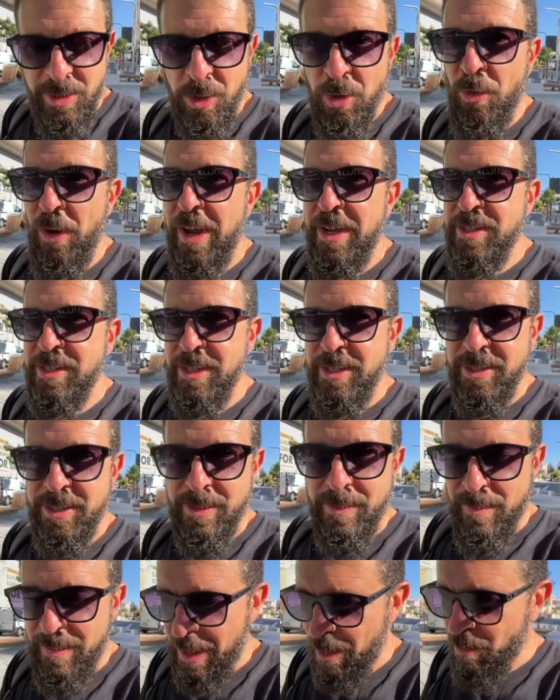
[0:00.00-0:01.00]
crazies
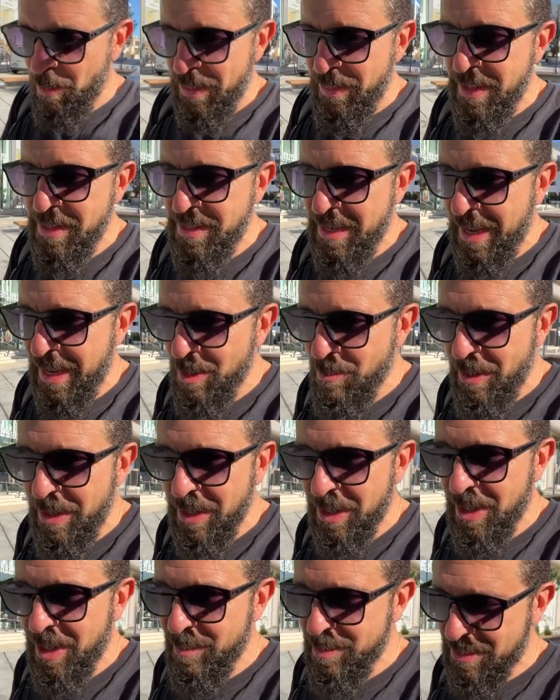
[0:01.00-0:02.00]
that win the day when
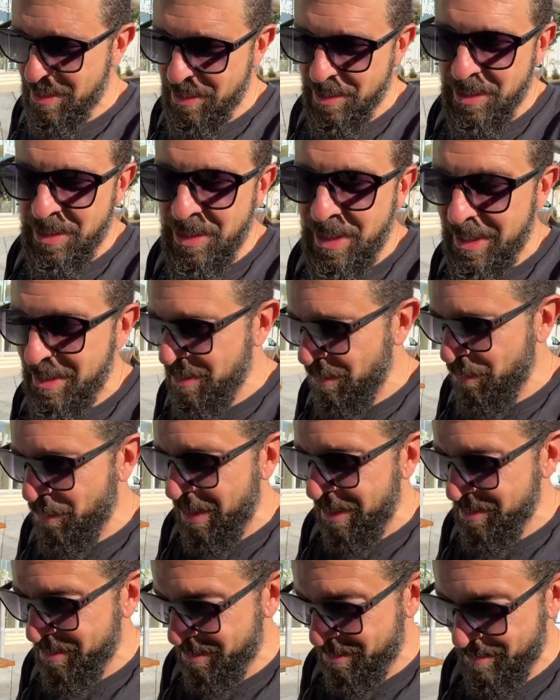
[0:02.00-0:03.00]
it comes to the collective
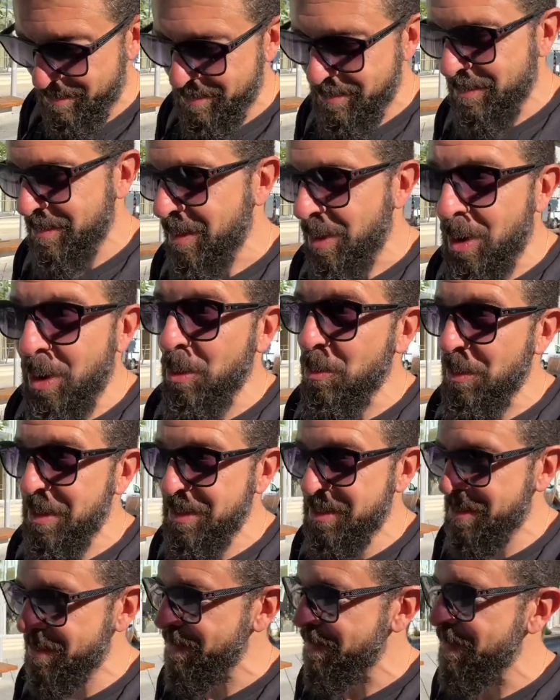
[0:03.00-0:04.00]
West.
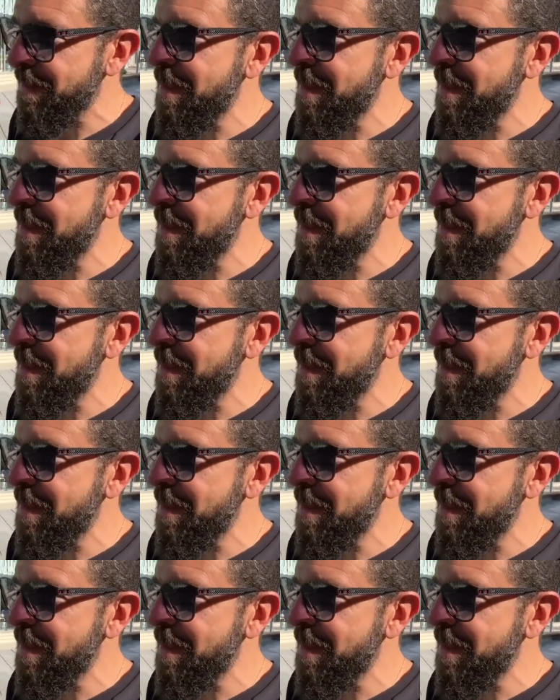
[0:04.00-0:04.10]
Always.